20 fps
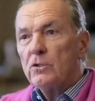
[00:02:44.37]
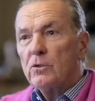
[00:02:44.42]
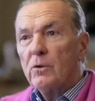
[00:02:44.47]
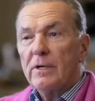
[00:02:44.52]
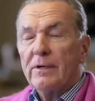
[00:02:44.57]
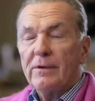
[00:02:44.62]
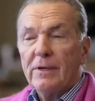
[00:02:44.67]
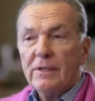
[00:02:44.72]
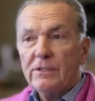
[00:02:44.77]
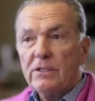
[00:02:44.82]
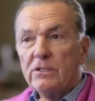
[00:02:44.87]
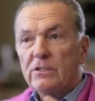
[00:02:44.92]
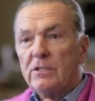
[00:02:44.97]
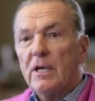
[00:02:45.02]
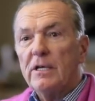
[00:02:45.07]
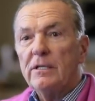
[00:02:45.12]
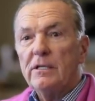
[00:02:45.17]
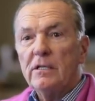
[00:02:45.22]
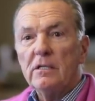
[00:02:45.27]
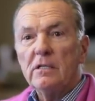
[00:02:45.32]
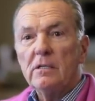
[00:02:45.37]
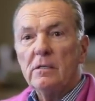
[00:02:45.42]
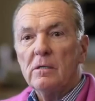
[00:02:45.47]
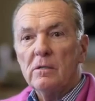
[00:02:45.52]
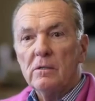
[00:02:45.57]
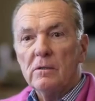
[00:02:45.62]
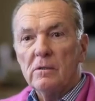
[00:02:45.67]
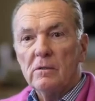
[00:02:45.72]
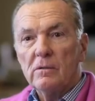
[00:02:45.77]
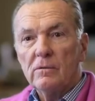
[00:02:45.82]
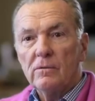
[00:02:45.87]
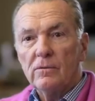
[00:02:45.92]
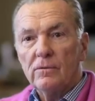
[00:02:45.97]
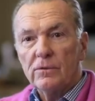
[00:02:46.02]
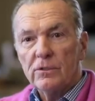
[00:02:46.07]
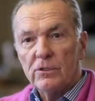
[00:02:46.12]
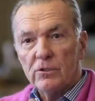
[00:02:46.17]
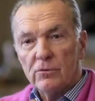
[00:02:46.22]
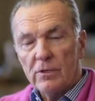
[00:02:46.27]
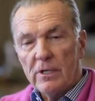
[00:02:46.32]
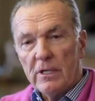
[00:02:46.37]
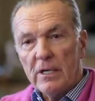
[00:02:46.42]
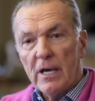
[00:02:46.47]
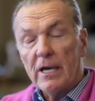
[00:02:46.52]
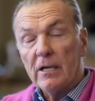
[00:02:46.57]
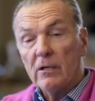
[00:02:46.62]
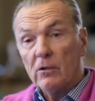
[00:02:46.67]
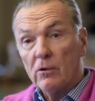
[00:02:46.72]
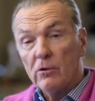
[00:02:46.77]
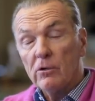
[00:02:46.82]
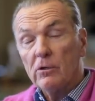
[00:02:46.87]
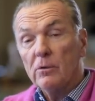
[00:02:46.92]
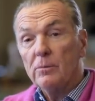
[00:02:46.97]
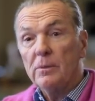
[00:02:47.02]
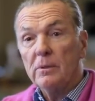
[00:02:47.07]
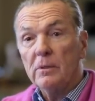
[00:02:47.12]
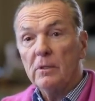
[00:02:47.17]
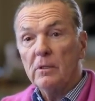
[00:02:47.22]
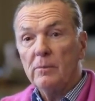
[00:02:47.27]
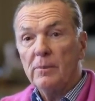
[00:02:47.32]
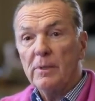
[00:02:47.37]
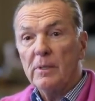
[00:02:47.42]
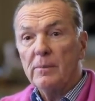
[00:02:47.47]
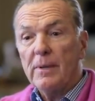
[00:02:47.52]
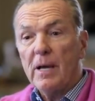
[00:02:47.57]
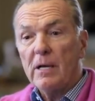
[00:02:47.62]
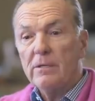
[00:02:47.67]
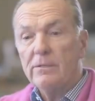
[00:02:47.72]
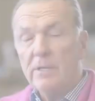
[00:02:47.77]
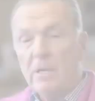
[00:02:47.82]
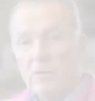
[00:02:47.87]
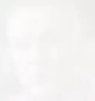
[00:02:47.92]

So I got this idea for Zrii. I had learned a little bit about